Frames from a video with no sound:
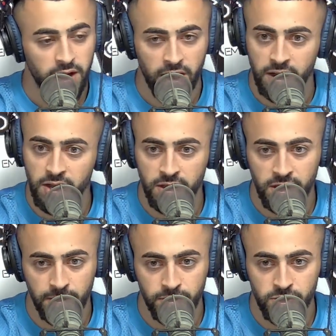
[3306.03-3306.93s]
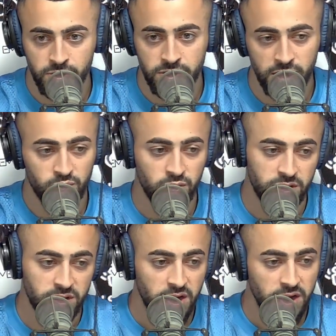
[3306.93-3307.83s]
Editing the episodes takes
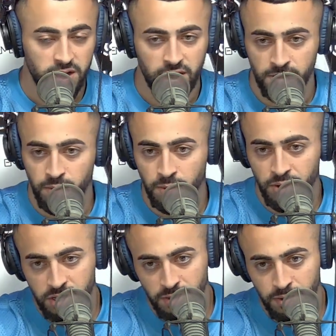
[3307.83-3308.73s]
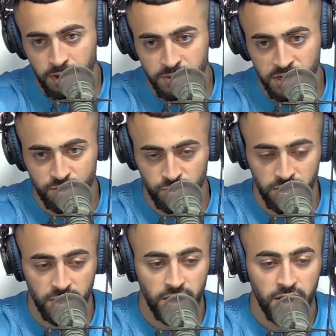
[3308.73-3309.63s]
work. Getting people to clip it up takes work.
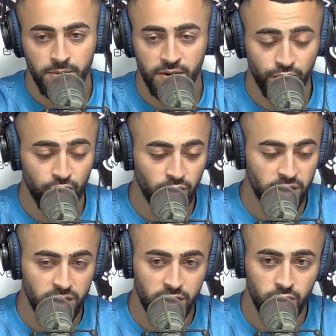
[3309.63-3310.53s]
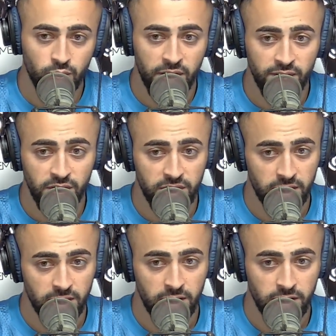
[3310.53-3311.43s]
But if you're willing to do
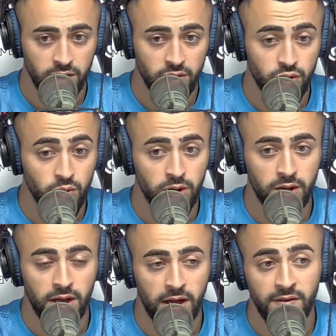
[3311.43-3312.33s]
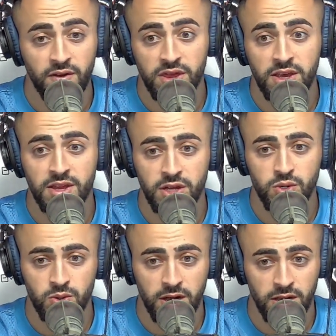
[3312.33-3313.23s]
everything, you're doing everything that
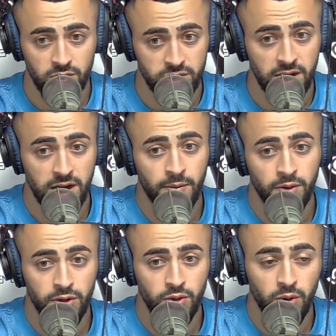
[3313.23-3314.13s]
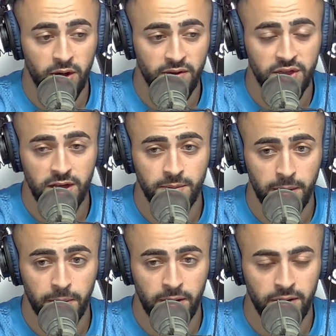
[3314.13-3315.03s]
you can. You're saying, I want to do everything in my
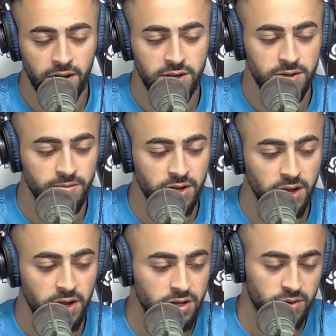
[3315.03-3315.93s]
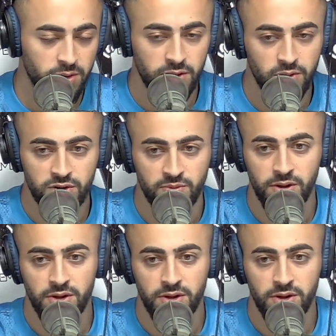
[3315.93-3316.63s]
power to get something. It's already yours, bro.